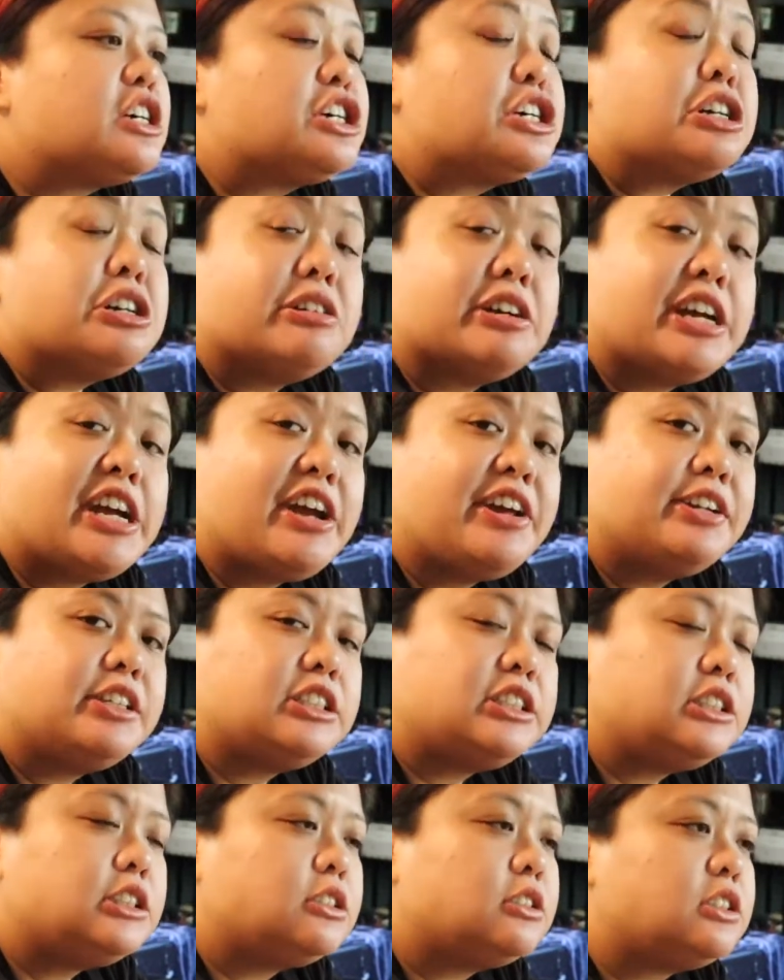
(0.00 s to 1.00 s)
a curry in
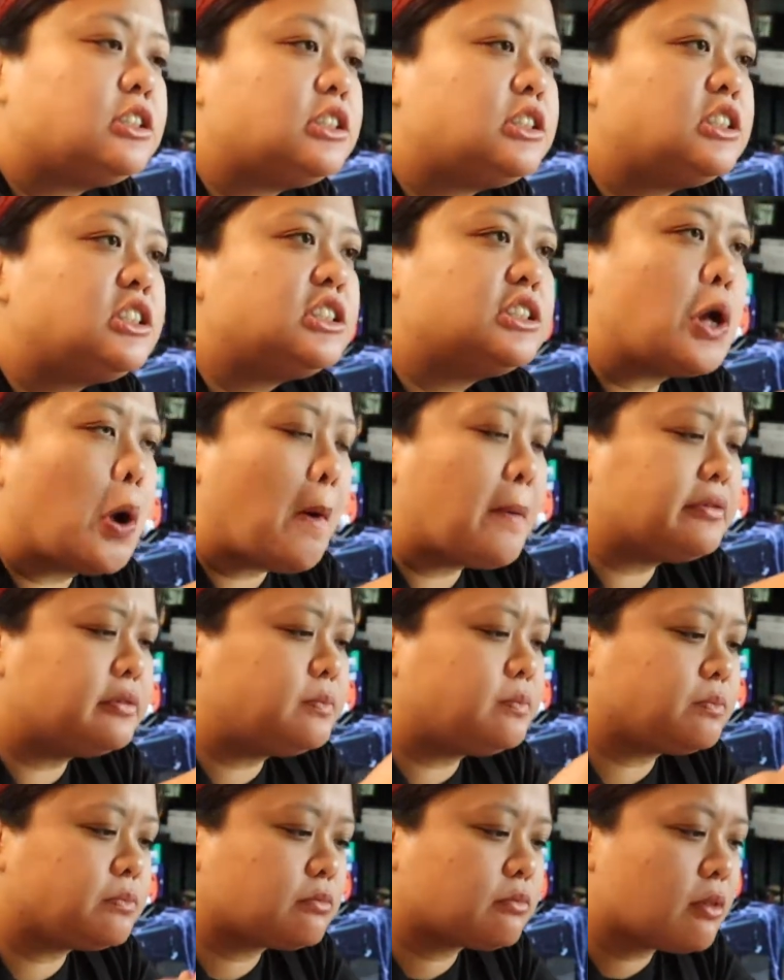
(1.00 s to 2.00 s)
these noodles.
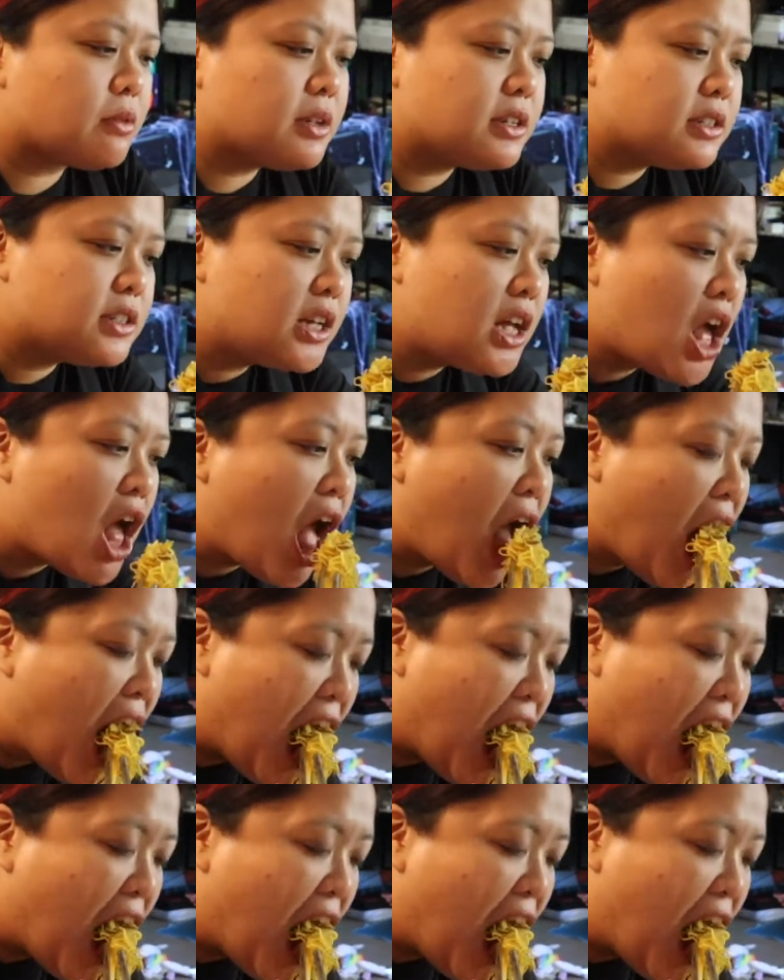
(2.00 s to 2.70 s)
That's not,